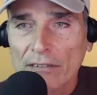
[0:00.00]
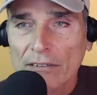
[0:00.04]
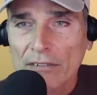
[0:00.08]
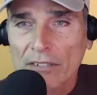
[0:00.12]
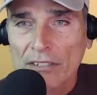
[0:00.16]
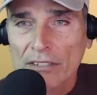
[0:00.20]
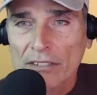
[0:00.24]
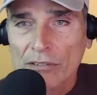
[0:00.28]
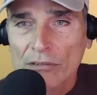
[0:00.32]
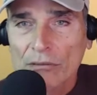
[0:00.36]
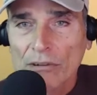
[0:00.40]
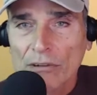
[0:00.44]
of
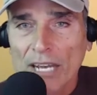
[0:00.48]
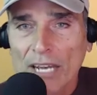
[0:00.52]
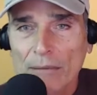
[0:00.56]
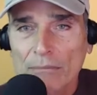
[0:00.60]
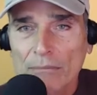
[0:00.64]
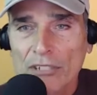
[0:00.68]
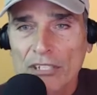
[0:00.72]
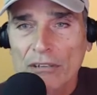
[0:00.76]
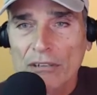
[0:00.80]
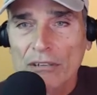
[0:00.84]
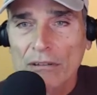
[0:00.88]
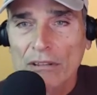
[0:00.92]

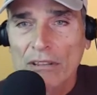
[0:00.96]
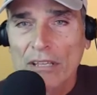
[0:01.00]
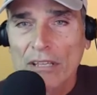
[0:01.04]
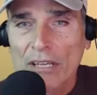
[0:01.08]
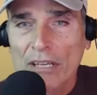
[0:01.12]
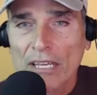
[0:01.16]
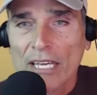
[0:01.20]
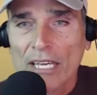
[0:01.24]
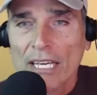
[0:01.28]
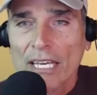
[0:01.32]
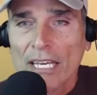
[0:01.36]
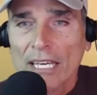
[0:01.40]
ascribe to
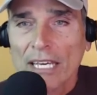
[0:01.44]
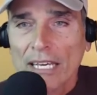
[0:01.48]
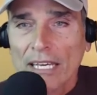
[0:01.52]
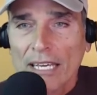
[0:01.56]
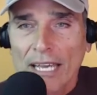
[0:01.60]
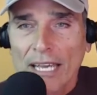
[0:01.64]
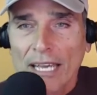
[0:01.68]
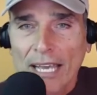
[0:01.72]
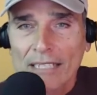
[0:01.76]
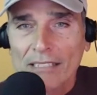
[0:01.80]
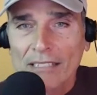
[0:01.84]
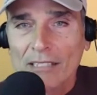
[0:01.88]
the
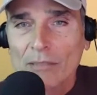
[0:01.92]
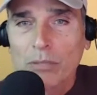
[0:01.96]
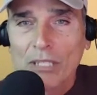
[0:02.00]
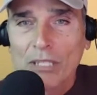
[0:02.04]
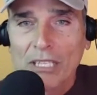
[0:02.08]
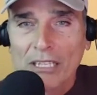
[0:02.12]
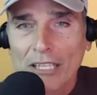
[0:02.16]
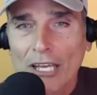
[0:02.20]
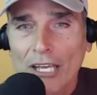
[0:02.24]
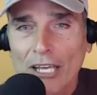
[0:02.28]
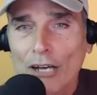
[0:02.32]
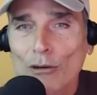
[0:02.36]
as
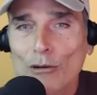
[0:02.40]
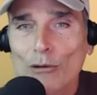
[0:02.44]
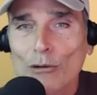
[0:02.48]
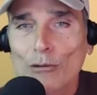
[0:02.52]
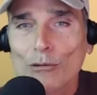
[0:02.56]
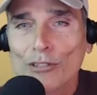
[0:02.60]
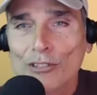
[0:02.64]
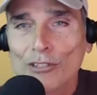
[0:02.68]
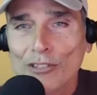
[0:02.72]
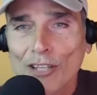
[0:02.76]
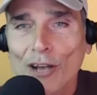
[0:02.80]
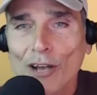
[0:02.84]
below,
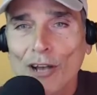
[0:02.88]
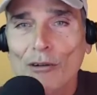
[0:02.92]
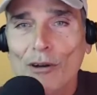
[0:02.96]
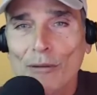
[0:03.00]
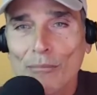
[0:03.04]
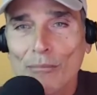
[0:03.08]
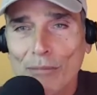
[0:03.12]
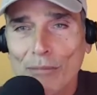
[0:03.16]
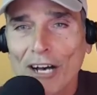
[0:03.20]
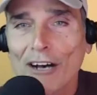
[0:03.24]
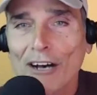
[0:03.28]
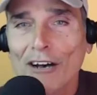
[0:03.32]
so
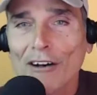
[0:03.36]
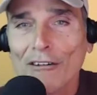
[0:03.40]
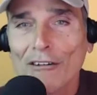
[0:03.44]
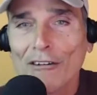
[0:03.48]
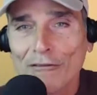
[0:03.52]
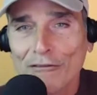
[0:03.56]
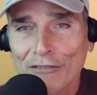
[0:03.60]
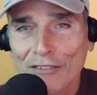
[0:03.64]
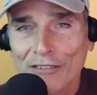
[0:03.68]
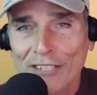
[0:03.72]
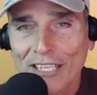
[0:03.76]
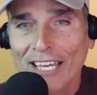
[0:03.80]

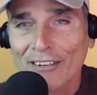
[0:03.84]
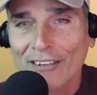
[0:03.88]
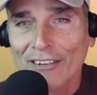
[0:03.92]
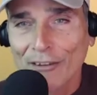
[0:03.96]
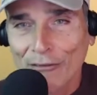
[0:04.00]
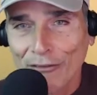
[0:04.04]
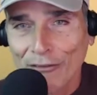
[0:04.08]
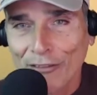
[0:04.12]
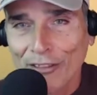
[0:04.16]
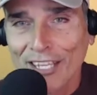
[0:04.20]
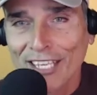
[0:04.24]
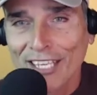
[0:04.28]
above kind
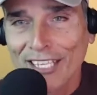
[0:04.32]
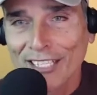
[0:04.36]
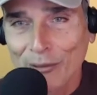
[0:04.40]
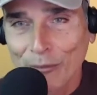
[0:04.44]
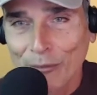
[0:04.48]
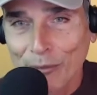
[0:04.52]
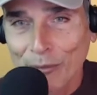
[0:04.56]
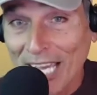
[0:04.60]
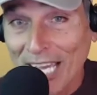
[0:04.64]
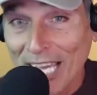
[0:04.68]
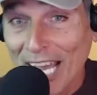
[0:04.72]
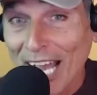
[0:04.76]
of thing, the
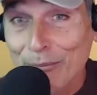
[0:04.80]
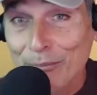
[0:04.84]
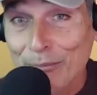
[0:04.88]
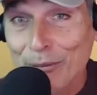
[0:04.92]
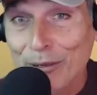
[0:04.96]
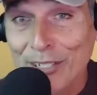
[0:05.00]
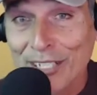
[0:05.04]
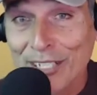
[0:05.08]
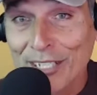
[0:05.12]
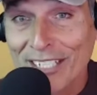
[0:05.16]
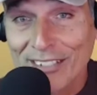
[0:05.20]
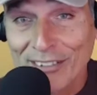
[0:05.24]
way I
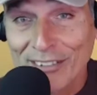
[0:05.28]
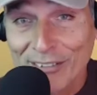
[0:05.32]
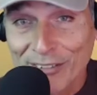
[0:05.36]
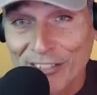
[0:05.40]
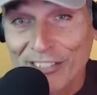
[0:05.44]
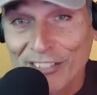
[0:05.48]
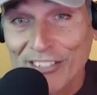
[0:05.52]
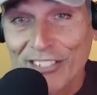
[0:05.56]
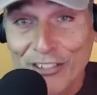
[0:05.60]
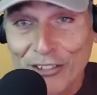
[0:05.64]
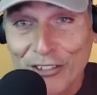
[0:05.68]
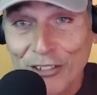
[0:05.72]
put it, or
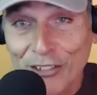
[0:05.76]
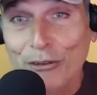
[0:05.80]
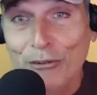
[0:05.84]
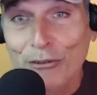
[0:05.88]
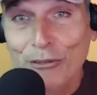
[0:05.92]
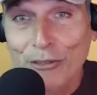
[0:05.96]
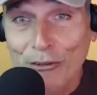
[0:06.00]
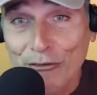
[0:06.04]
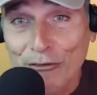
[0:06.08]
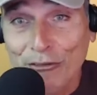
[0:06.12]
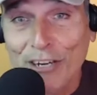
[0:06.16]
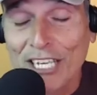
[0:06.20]
to turn yeah.
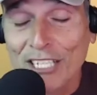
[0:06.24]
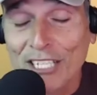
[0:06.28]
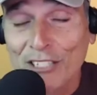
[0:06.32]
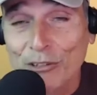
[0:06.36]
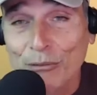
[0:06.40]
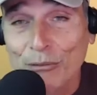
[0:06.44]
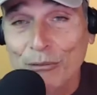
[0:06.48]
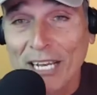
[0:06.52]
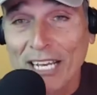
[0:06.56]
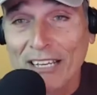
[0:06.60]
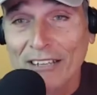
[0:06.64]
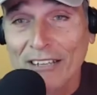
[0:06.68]
the phrase
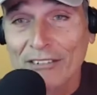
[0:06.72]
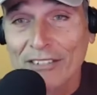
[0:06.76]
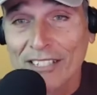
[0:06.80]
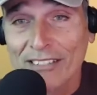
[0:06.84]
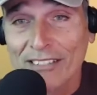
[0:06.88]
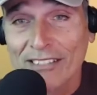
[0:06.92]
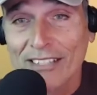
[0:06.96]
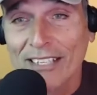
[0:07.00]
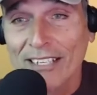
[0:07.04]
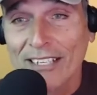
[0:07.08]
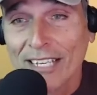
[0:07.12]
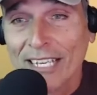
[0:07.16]
around,
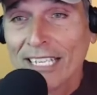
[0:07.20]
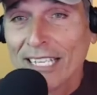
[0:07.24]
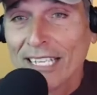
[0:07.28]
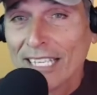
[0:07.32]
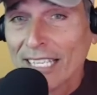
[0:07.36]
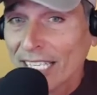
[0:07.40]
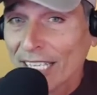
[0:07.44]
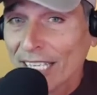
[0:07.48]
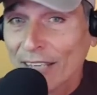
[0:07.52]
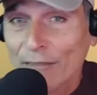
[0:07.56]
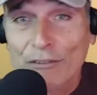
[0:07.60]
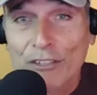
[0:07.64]
is that
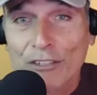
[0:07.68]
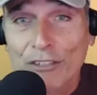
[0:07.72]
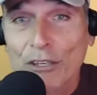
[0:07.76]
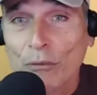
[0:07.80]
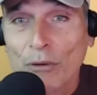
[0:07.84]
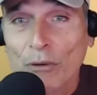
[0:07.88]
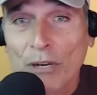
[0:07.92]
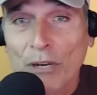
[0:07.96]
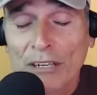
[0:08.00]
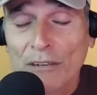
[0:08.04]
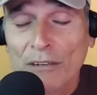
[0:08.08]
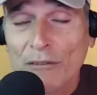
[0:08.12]
if you
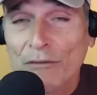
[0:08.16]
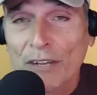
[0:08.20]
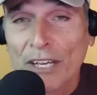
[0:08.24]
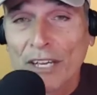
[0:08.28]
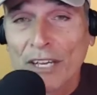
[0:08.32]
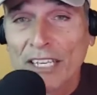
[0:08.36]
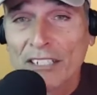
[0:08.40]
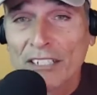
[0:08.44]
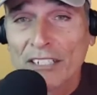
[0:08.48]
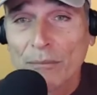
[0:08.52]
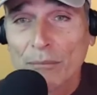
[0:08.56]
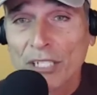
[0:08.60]
want to
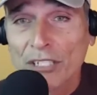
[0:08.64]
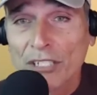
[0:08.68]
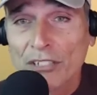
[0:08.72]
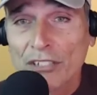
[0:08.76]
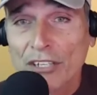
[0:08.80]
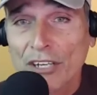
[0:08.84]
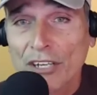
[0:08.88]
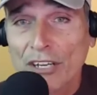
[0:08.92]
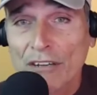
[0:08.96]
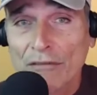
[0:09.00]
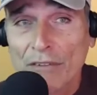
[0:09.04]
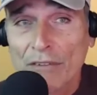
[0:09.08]
find a bunch
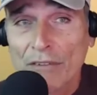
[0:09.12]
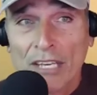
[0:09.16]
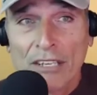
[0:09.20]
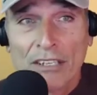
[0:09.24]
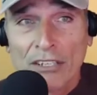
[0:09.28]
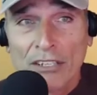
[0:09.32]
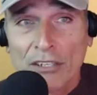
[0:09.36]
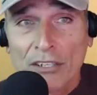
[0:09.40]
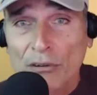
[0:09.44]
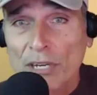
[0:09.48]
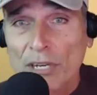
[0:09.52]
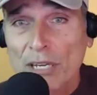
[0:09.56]
of
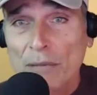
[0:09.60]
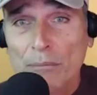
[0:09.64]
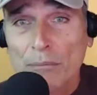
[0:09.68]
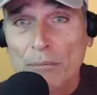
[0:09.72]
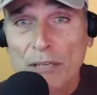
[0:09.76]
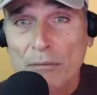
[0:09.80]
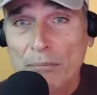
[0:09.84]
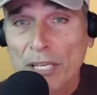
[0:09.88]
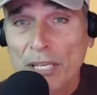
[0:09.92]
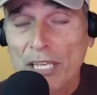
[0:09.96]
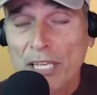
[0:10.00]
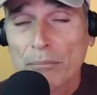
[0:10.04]

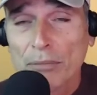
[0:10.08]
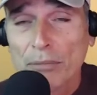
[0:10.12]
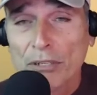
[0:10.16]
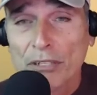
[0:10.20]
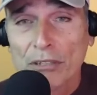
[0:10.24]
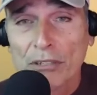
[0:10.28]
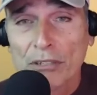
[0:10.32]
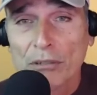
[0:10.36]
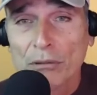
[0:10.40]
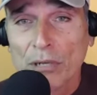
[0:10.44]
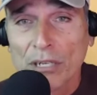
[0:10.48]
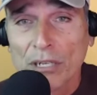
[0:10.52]
creepy
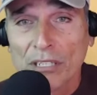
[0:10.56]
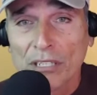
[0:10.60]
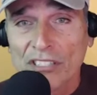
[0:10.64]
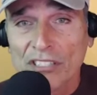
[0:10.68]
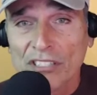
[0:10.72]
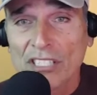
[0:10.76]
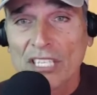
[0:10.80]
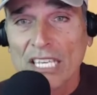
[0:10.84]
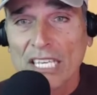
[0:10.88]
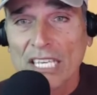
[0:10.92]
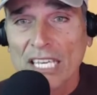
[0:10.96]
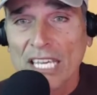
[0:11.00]
people who are
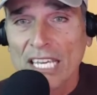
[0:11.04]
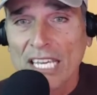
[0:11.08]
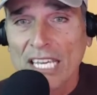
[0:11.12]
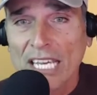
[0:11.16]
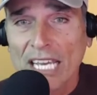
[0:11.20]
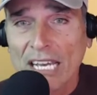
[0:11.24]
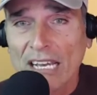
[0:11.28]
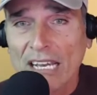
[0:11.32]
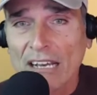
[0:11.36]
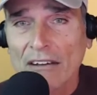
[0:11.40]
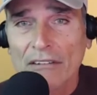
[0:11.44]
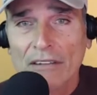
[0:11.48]
seeking
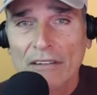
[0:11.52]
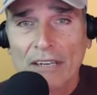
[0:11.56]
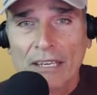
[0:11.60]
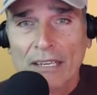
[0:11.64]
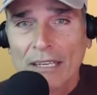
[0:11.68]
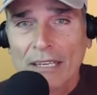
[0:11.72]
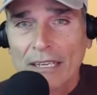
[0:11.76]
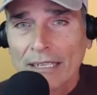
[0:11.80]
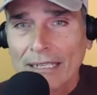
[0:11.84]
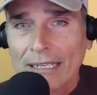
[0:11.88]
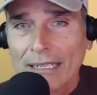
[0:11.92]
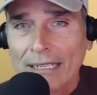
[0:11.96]
out
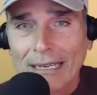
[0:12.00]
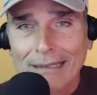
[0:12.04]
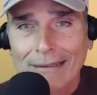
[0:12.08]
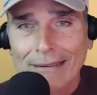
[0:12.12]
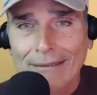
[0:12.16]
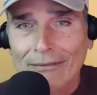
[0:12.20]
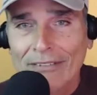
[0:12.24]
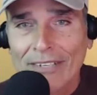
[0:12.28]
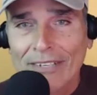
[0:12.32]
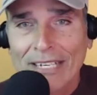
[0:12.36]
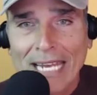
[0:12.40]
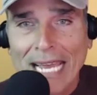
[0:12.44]
kind
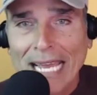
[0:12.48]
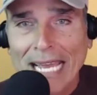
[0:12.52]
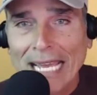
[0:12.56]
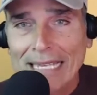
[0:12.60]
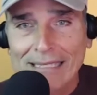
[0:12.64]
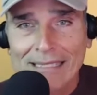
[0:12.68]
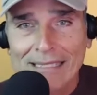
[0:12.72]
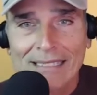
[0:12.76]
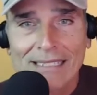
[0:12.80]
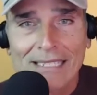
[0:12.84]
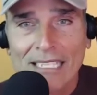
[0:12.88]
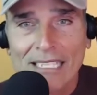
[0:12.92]
of
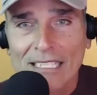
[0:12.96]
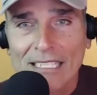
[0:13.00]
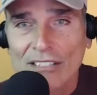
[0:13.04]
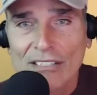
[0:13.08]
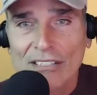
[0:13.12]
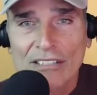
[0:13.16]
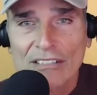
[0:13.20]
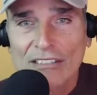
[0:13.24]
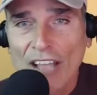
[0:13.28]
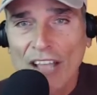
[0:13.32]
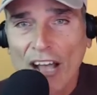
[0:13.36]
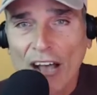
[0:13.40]
nasty
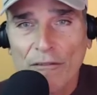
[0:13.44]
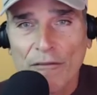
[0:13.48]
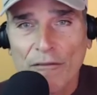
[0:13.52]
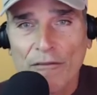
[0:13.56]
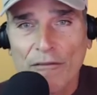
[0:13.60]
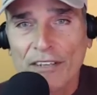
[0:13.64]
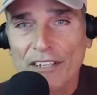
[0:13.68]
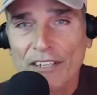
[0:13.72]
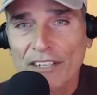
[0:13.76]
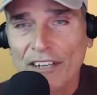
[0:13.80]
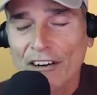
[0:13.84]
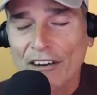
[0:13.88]
stuff
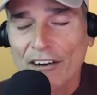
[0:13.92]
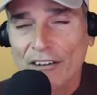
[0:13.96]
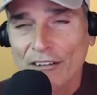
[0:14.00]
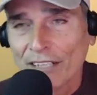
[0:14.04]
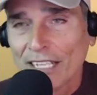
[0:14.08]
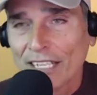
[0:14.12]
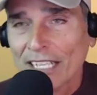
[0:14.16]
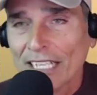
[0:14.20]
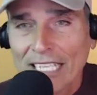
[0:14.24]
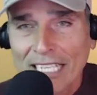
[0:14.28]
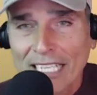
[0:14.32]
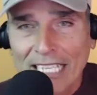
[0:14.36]
and are yes.